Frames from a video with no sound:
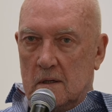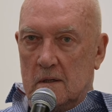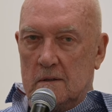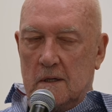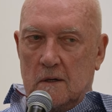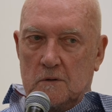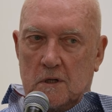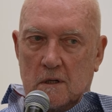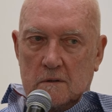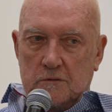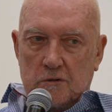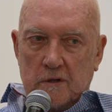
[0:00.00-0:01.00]
No
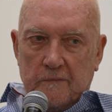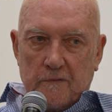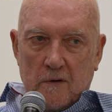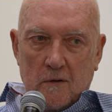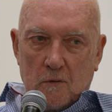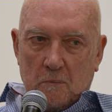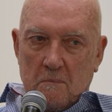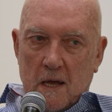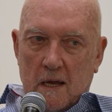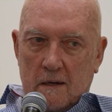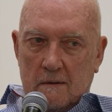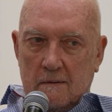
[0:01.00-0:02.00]
Country for Old
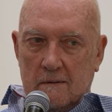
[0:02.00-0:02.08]
Men.